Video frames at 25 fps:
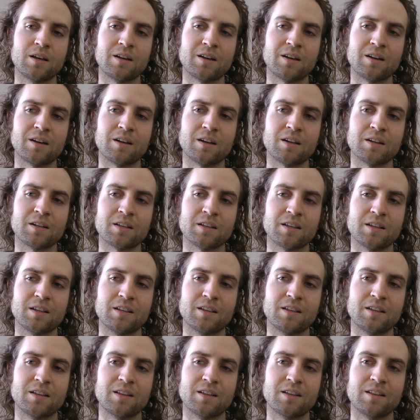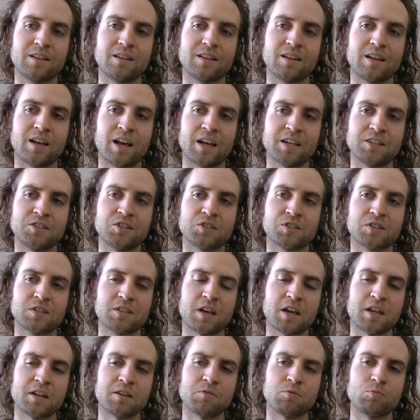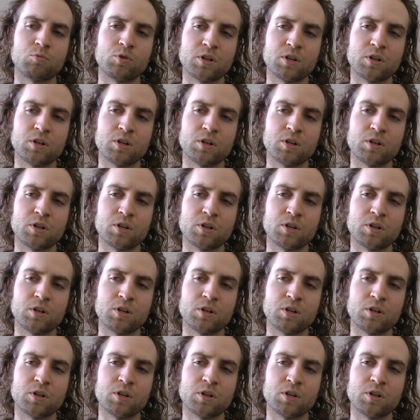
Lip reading: I just kind of